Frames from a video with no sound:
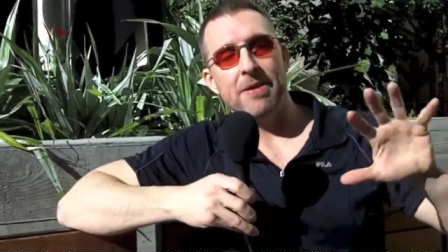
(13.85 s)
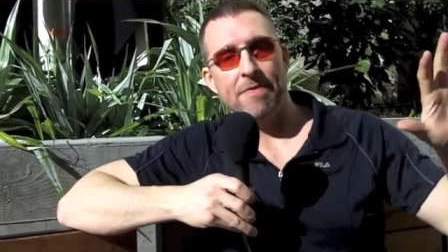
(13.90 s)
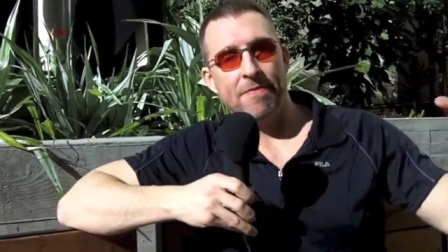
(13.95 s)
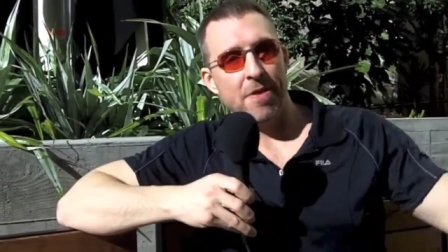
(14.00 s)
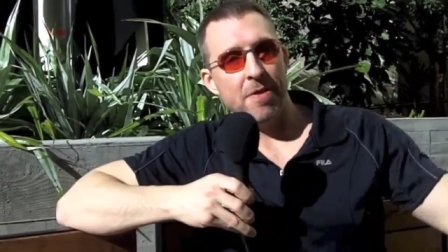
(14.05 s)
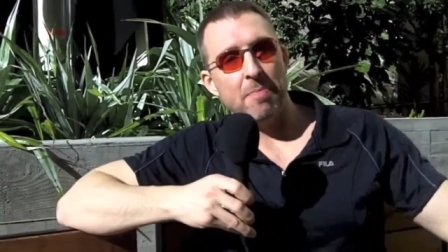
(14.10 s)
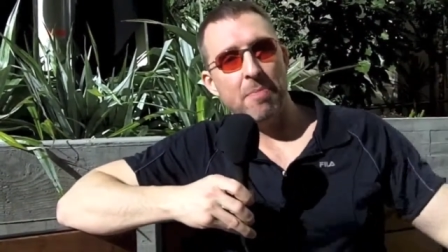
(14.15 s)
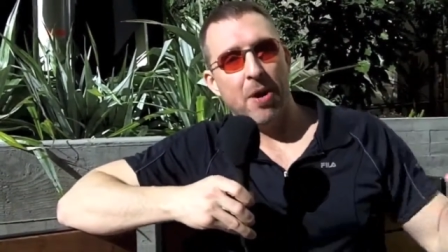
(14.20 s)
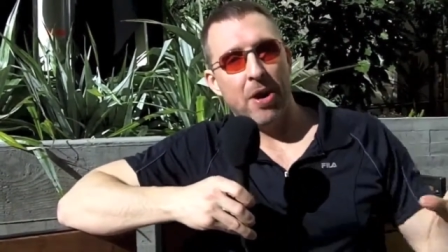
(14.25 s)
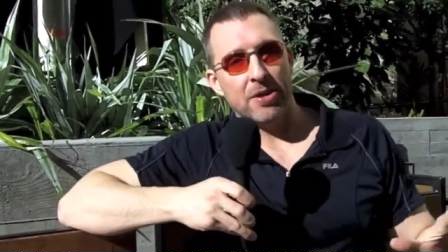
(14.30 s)

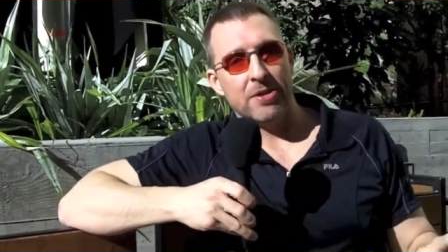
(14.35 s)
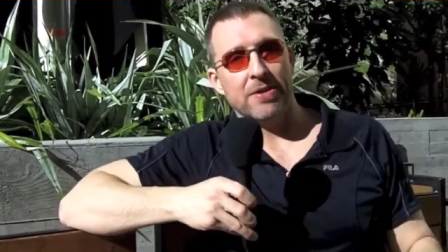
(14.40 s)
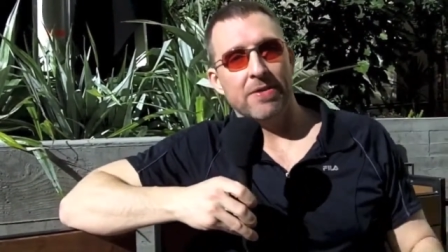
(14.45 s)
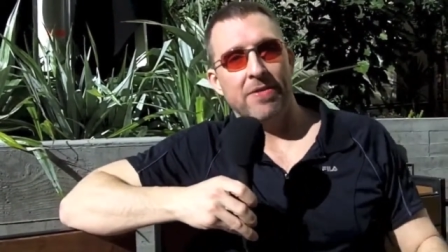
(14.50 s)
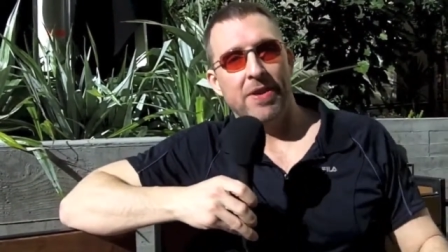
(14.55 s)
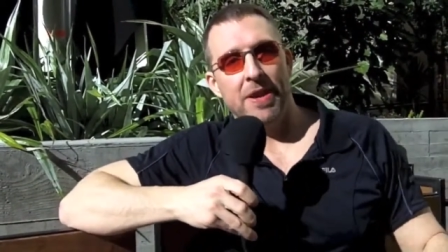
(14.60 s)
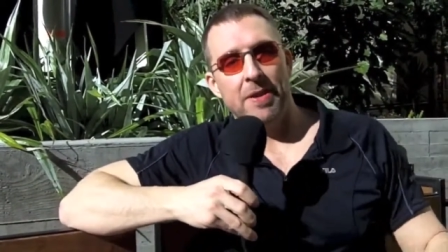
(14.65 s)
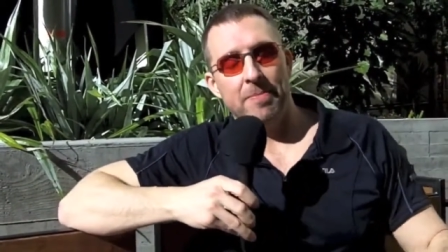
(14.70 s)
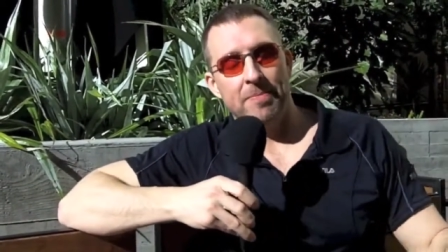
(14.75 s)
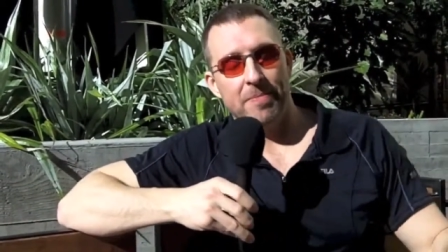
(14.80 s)
different
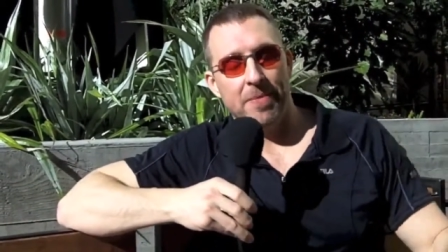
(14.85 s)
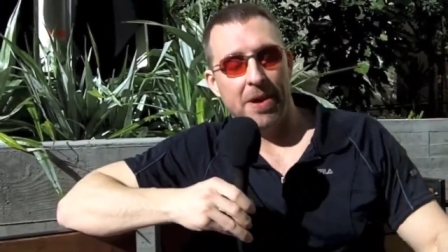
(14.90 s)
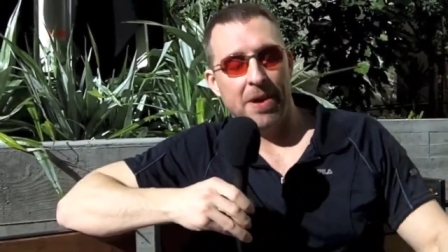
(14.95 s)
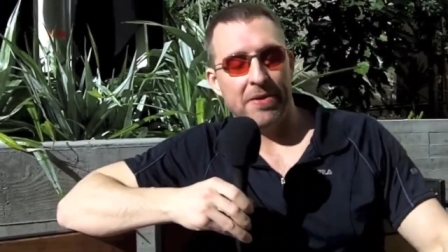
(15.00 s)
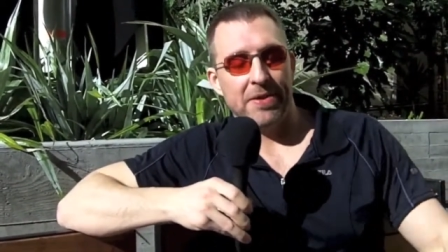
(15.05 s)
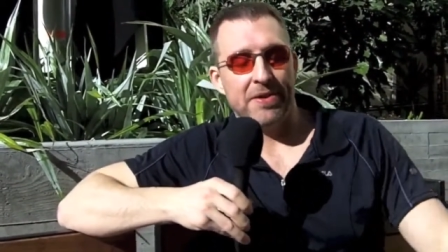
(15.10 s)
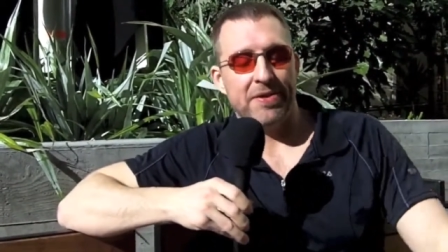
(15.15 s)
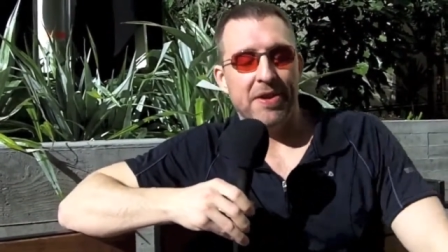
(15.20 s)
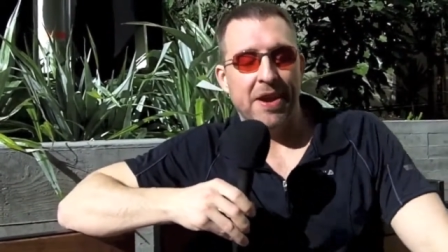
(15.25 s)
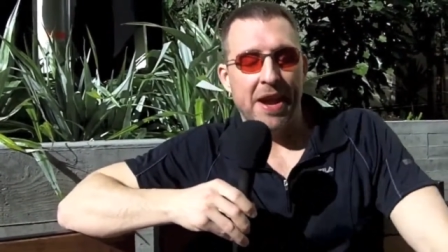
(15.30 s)
parts of it
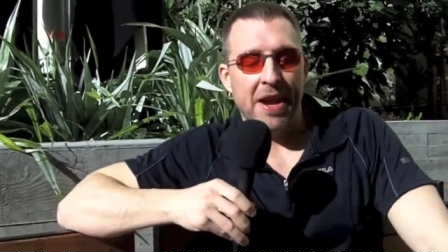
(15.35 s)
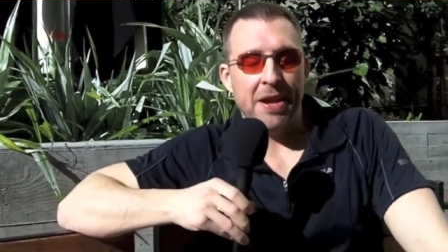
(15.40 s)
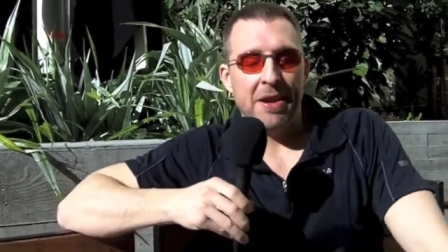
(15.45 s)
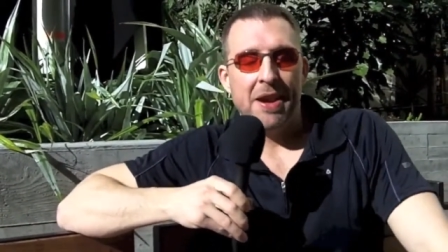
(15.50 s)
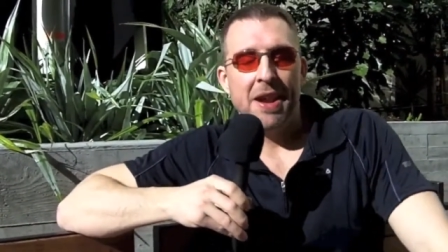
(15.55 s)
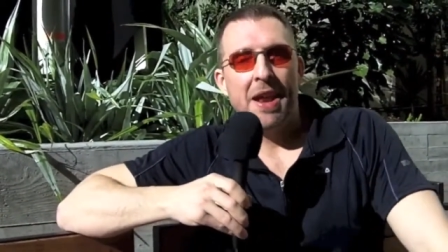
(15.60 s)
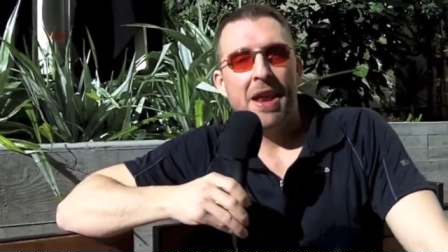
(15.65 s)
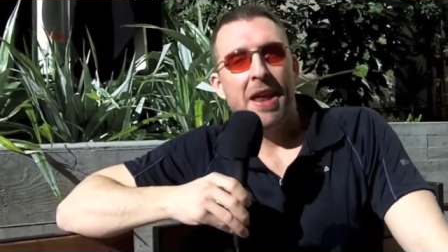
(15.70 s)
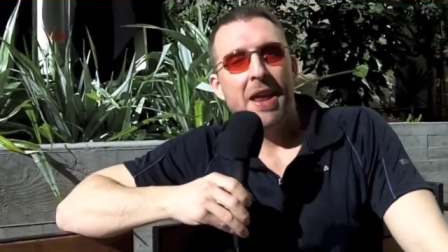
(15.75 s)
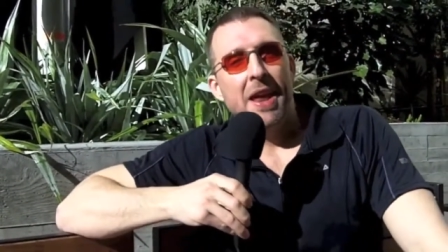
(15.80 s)
on the
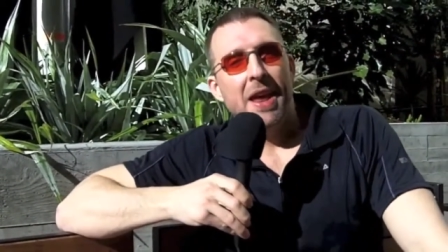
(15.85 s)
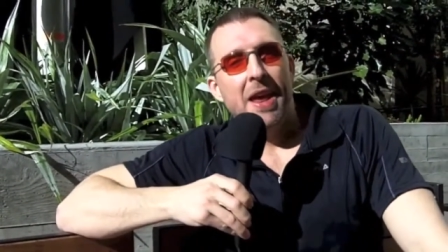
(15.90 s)
site.